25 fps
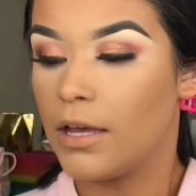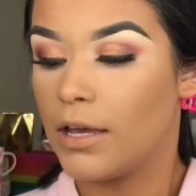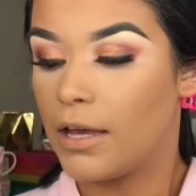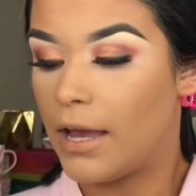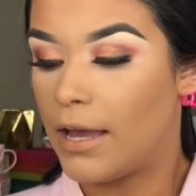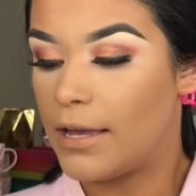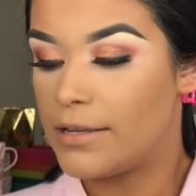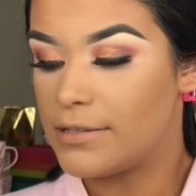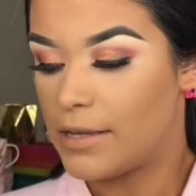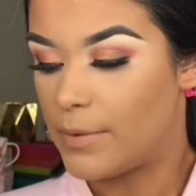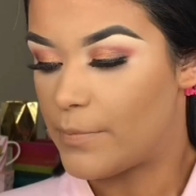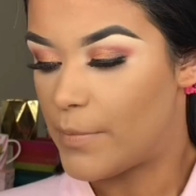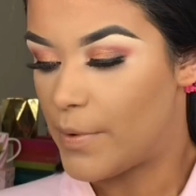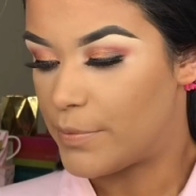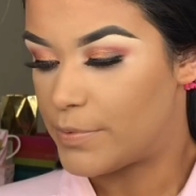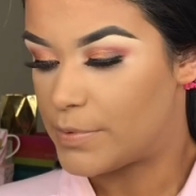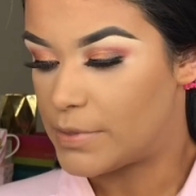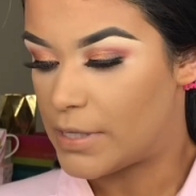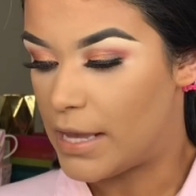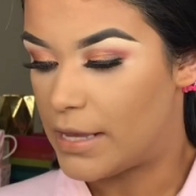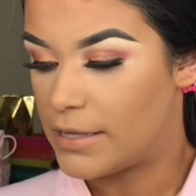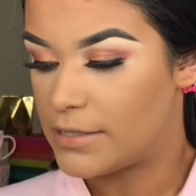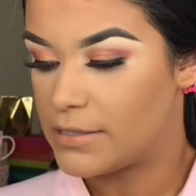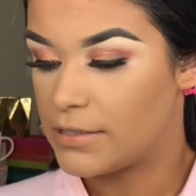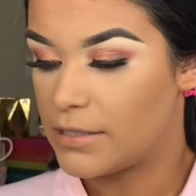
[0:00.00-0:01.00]
Guys, I'm
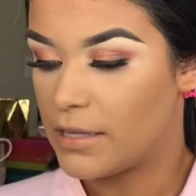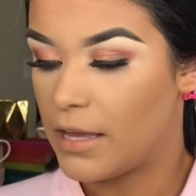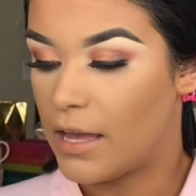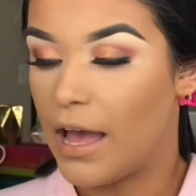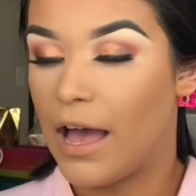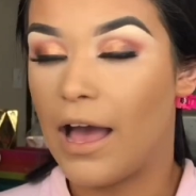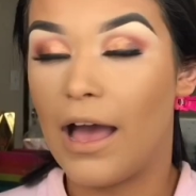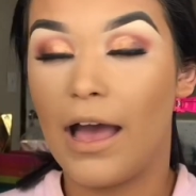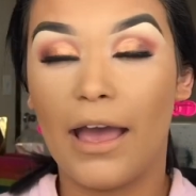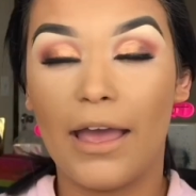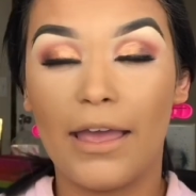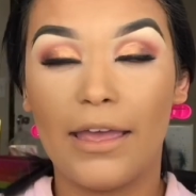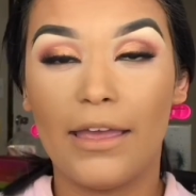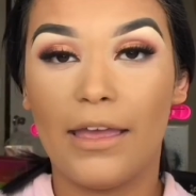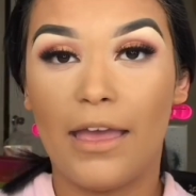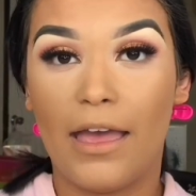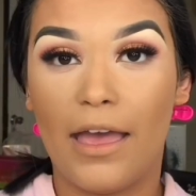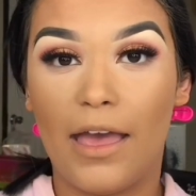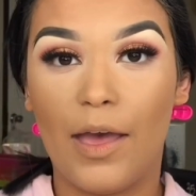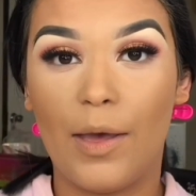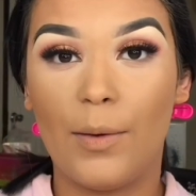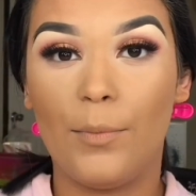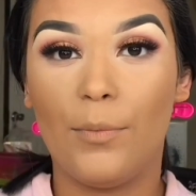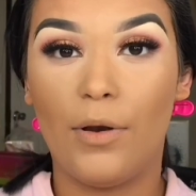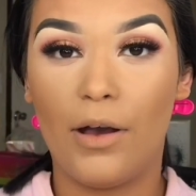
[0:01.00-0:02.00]
obsessed. I
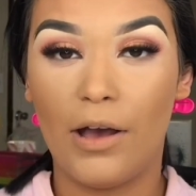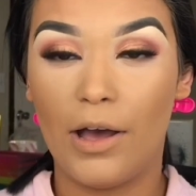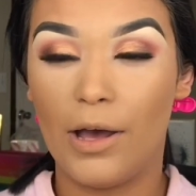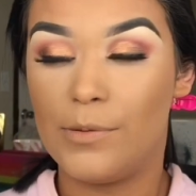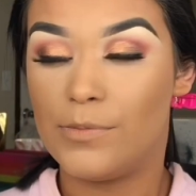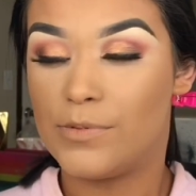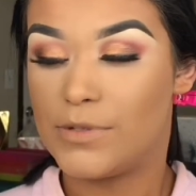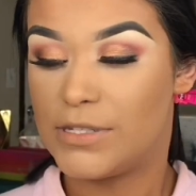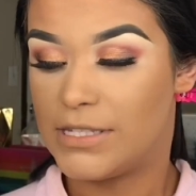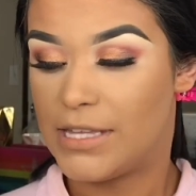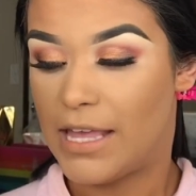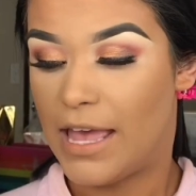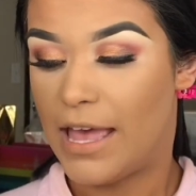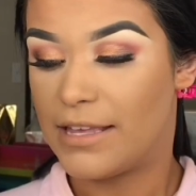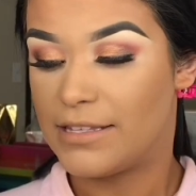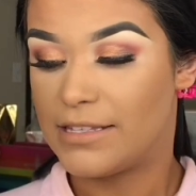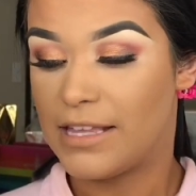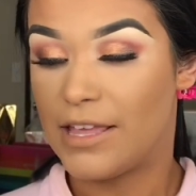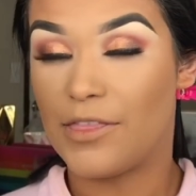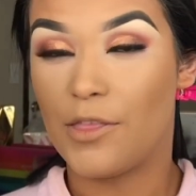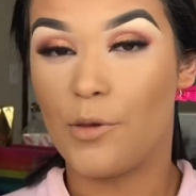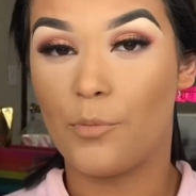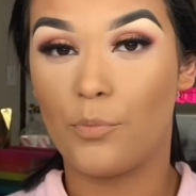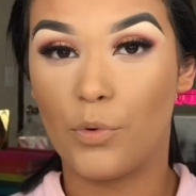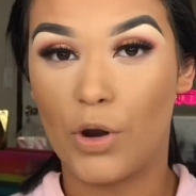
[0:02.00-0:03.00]
am obsessed.
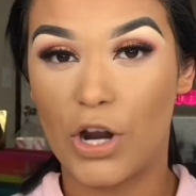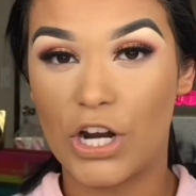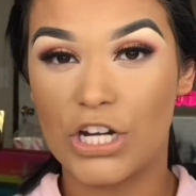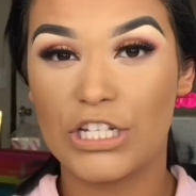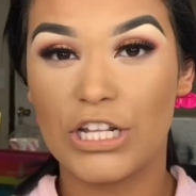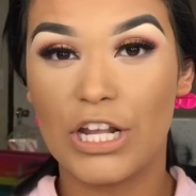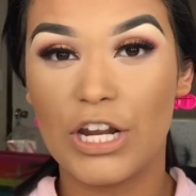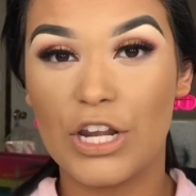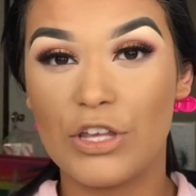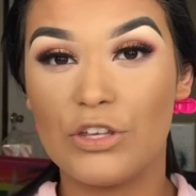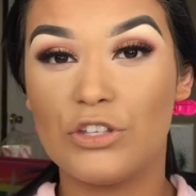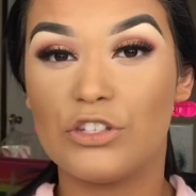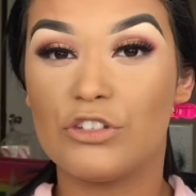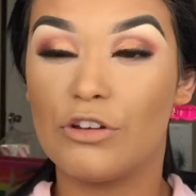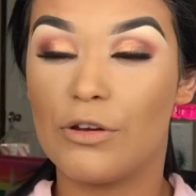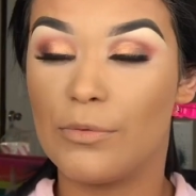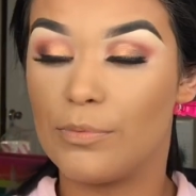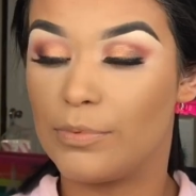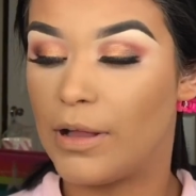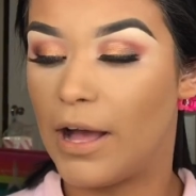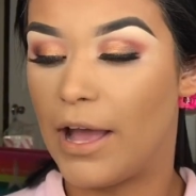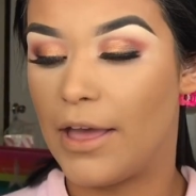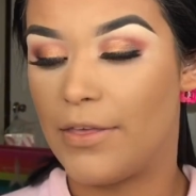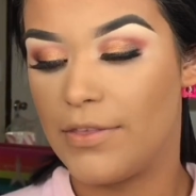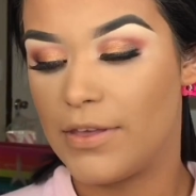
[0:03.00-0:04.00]
And the brush that I used to
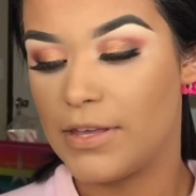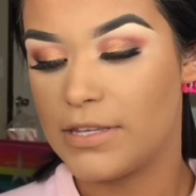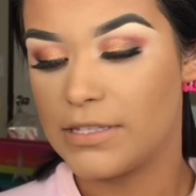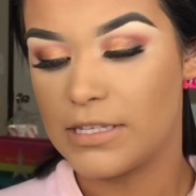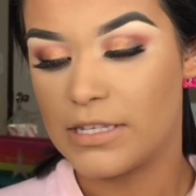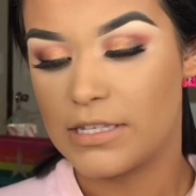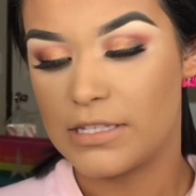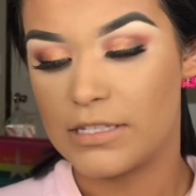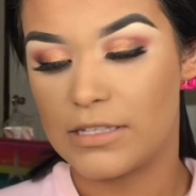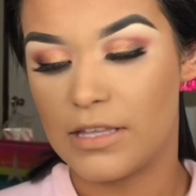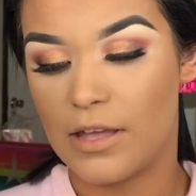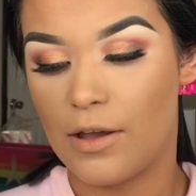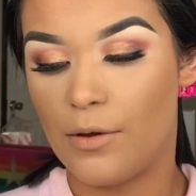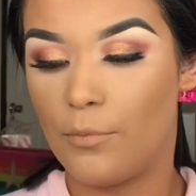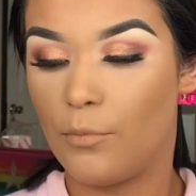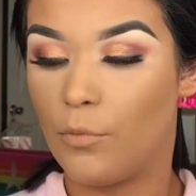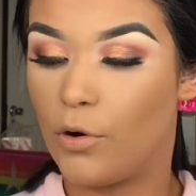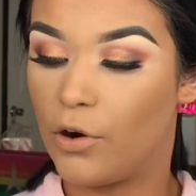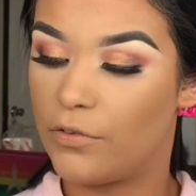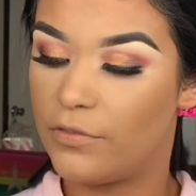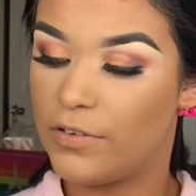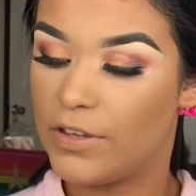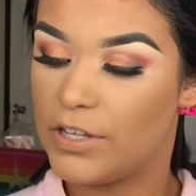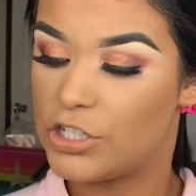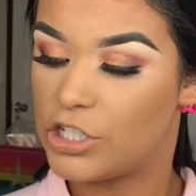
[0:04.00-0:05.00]
apply this is the
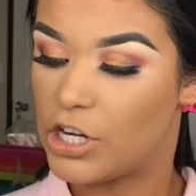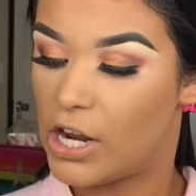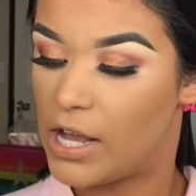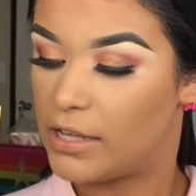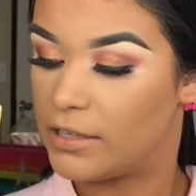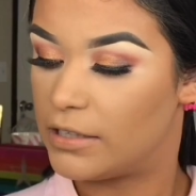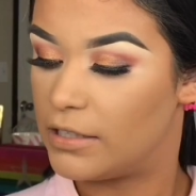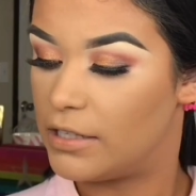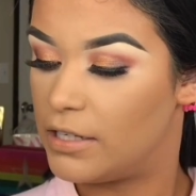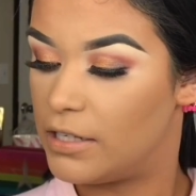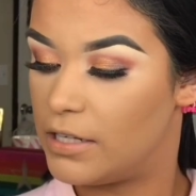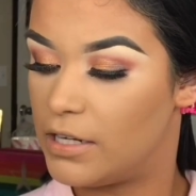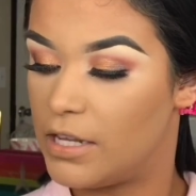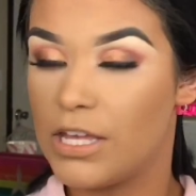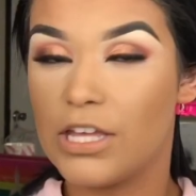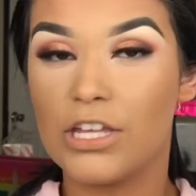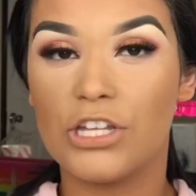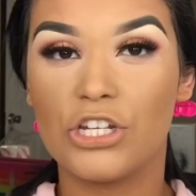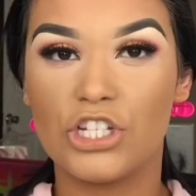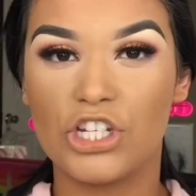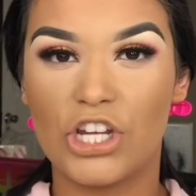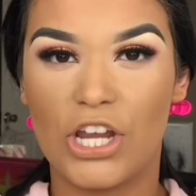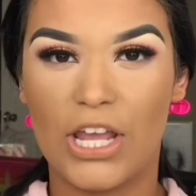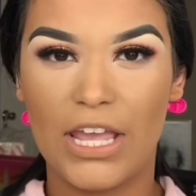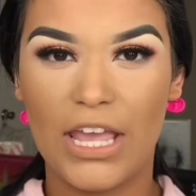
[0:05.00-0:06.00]
Morphe Jaclyn
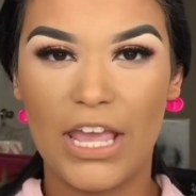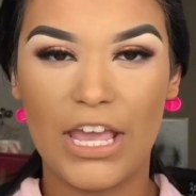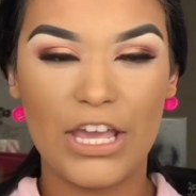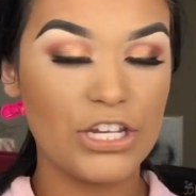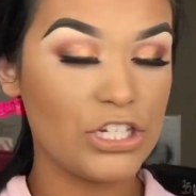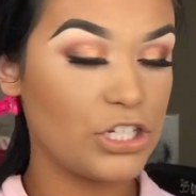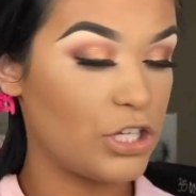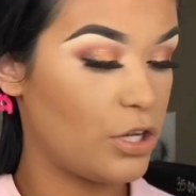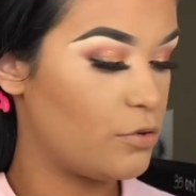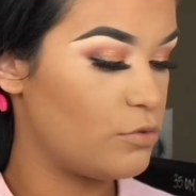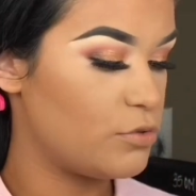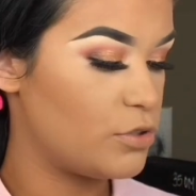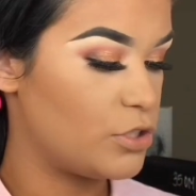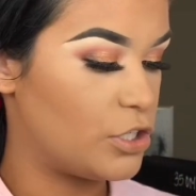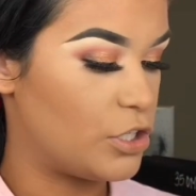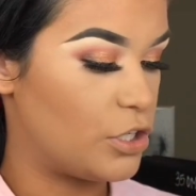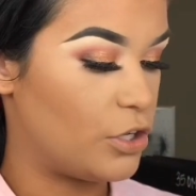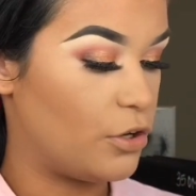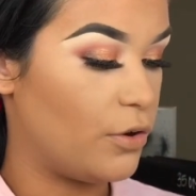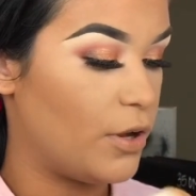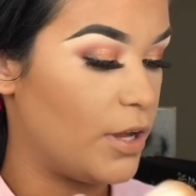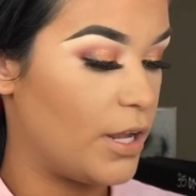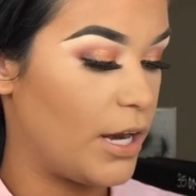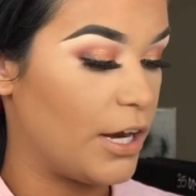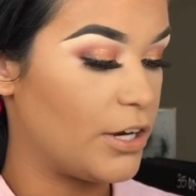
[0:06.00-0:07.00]

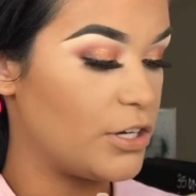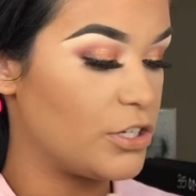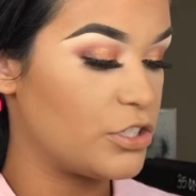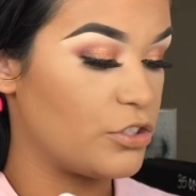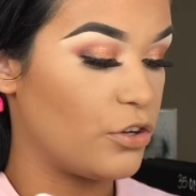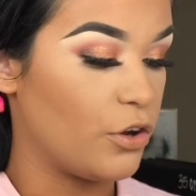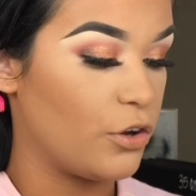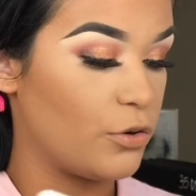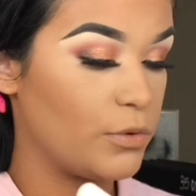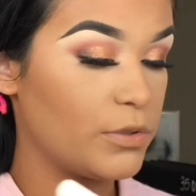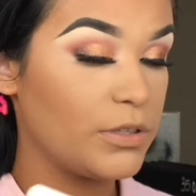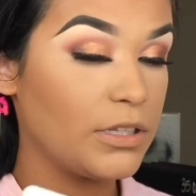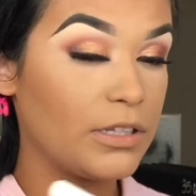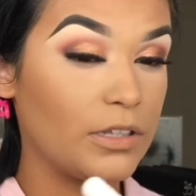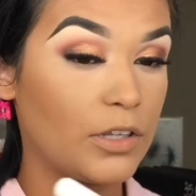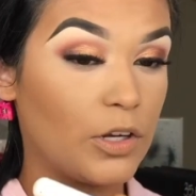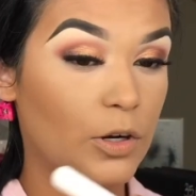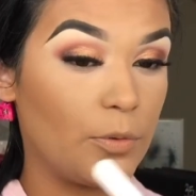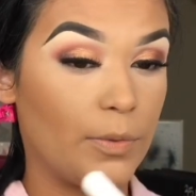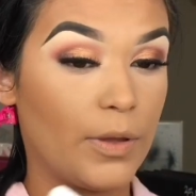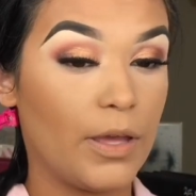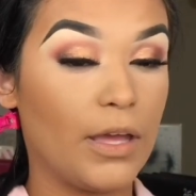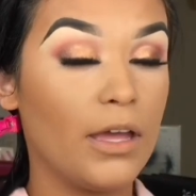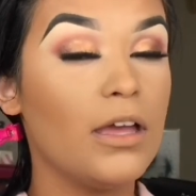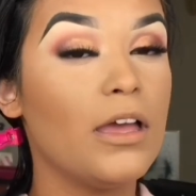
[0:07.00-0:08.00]
JH02, and I just go in with a
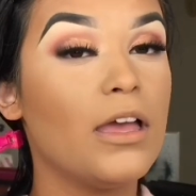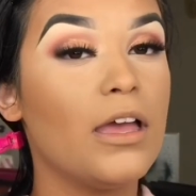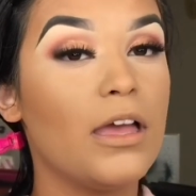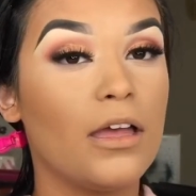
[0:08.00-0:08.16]
little bit.